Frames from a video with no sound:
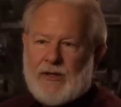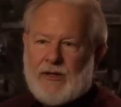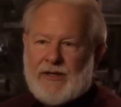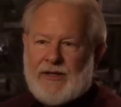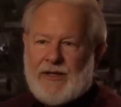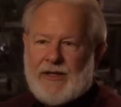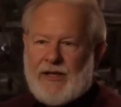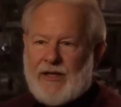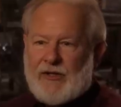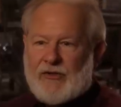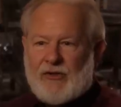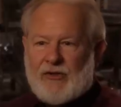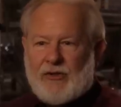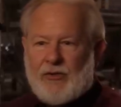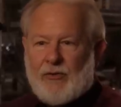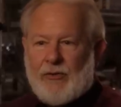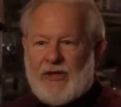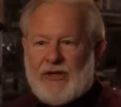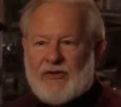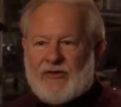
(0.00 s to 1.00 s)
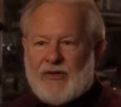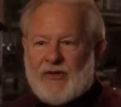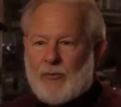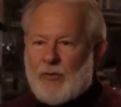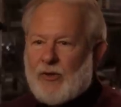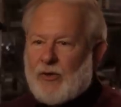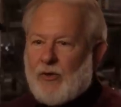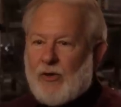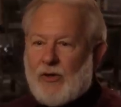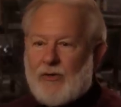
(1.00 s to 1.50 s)
in ancient Greece that
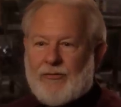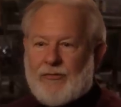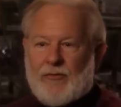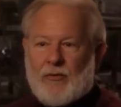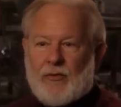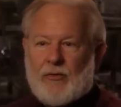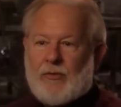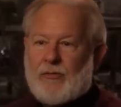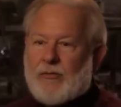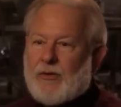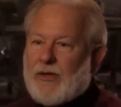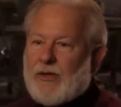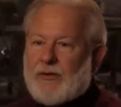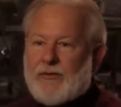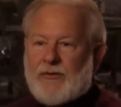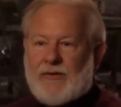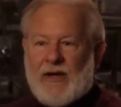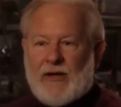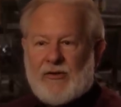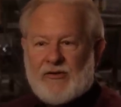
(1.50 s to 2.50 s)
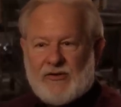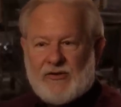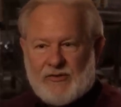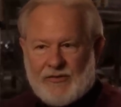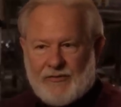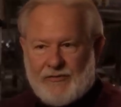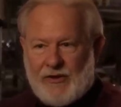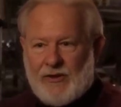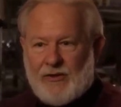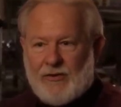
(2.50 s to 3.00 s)
went on for thousands
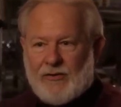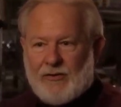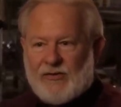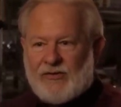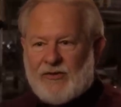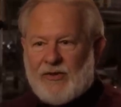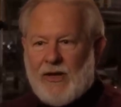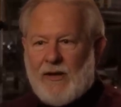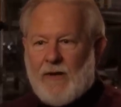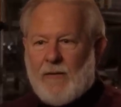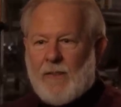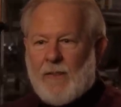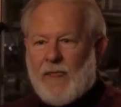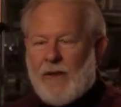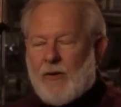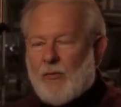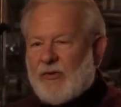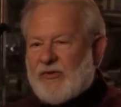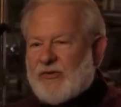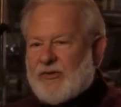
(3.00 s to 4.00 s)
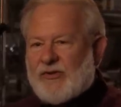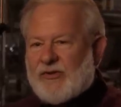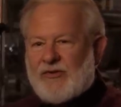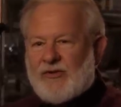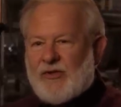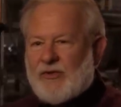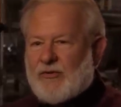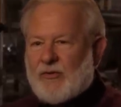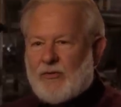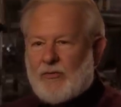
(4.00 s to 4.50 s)
of years. It was a
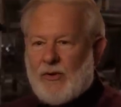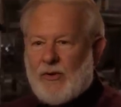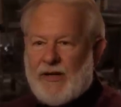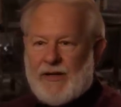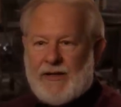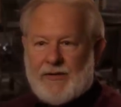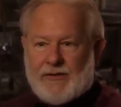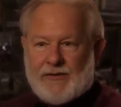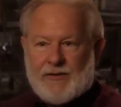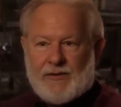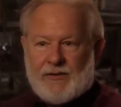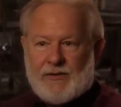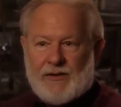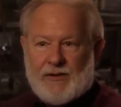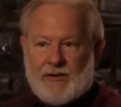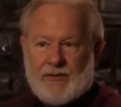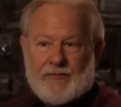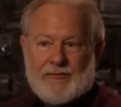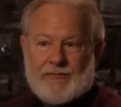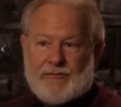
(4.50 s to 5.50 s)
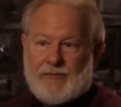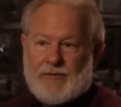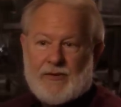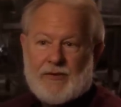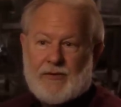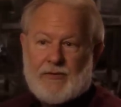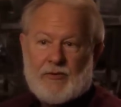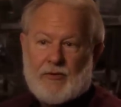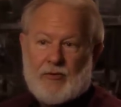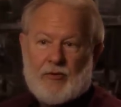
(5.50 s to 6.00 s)
central rite of
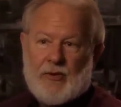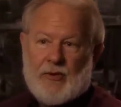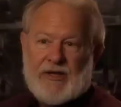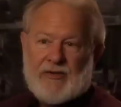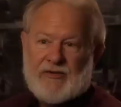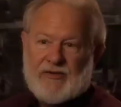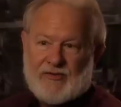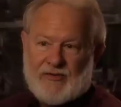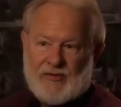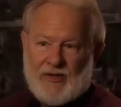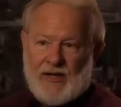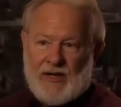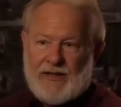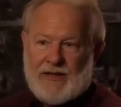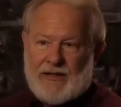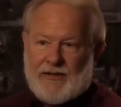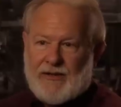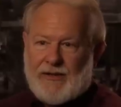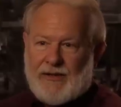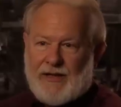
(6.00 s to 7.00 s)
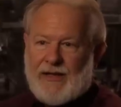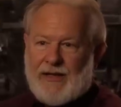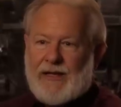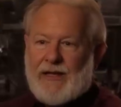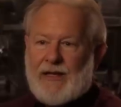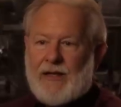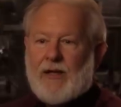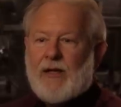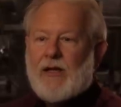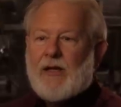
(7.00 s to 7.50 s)
Greek society that
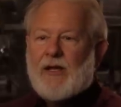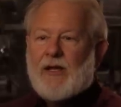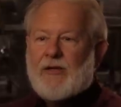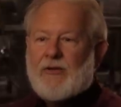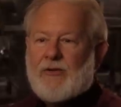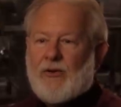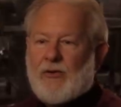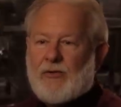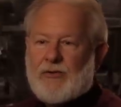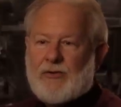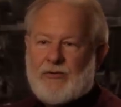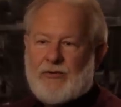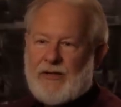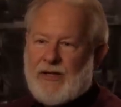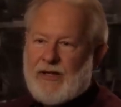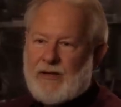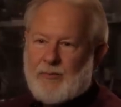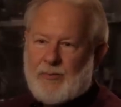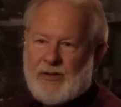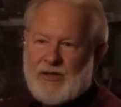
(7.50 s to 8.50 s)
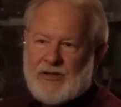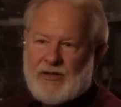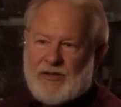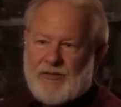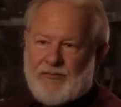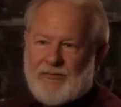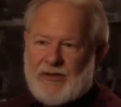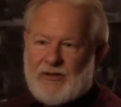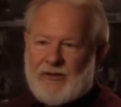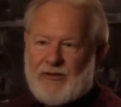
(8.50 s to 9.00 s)
any adult who hadn't been
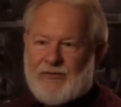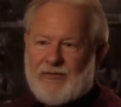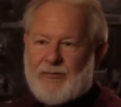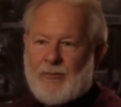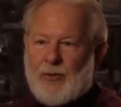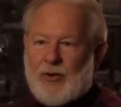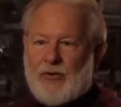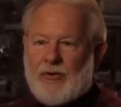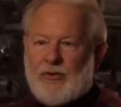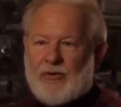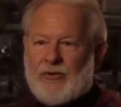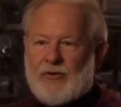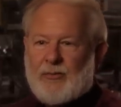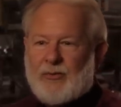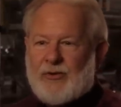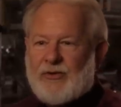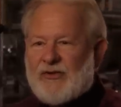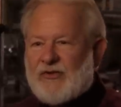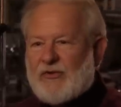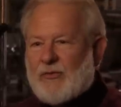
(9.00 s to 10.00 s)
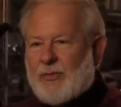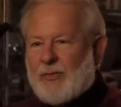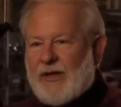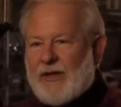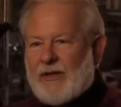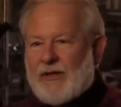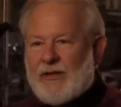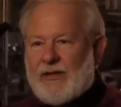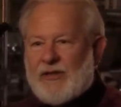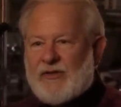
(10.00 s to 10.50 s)
convicted of murder could
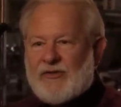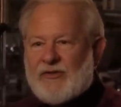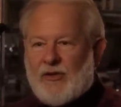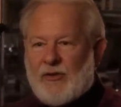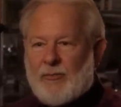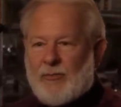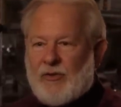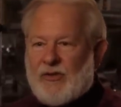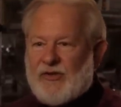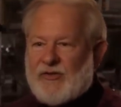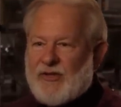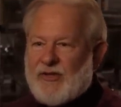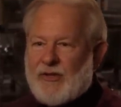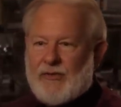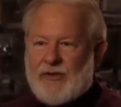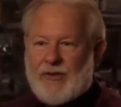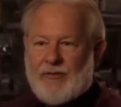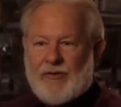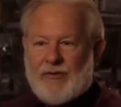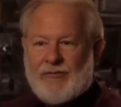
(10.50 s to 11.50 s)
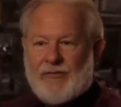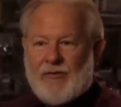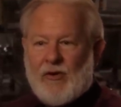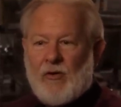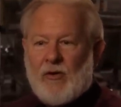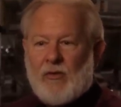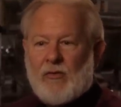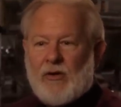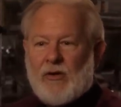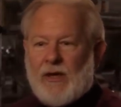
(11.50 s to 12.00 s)
participate in these ceremonies held every
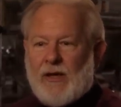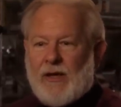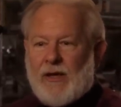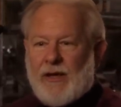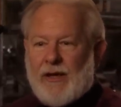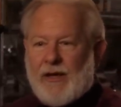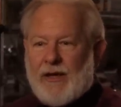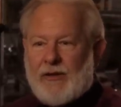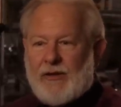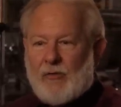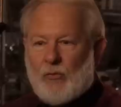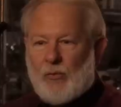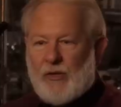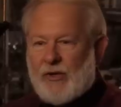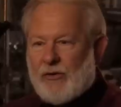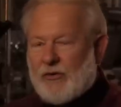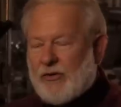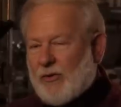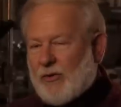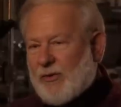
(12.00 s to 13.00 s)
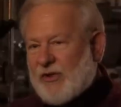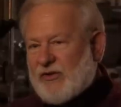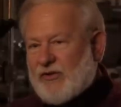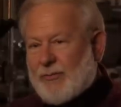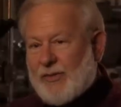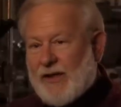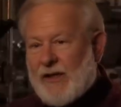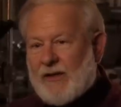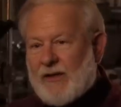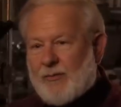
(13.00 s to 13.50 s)
fall. And we don't know much
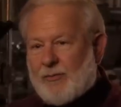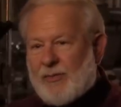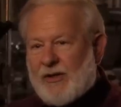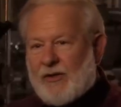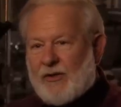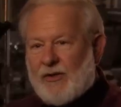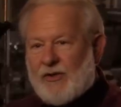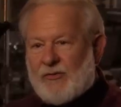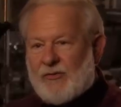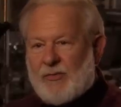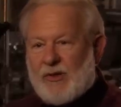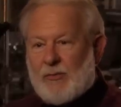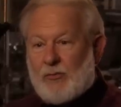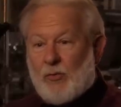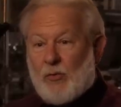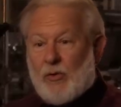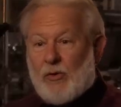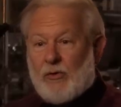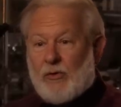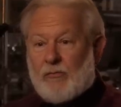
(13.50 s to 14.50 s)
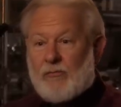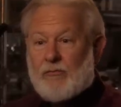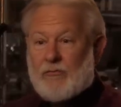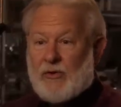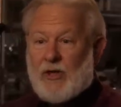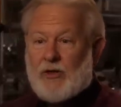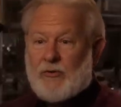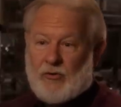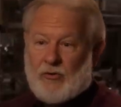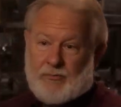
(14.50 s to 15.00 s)
about it because people were
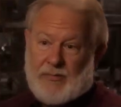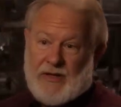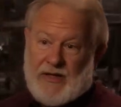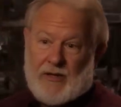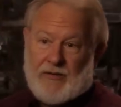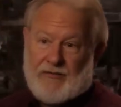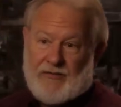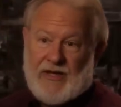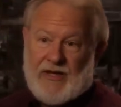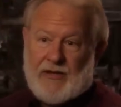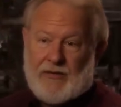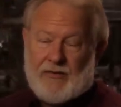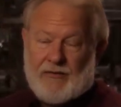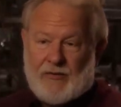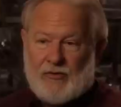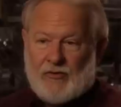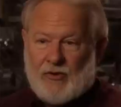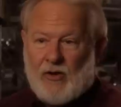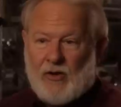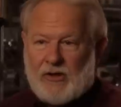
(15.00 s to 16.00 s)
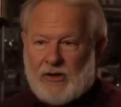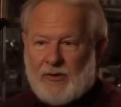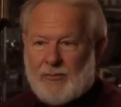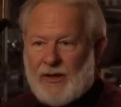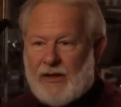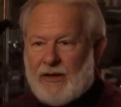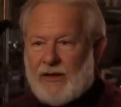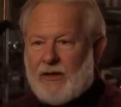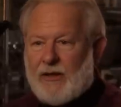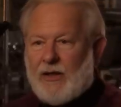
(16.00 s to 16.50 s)
under pain of death if you talked
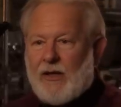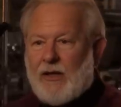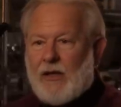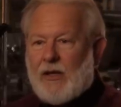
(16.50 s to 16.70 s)
about it.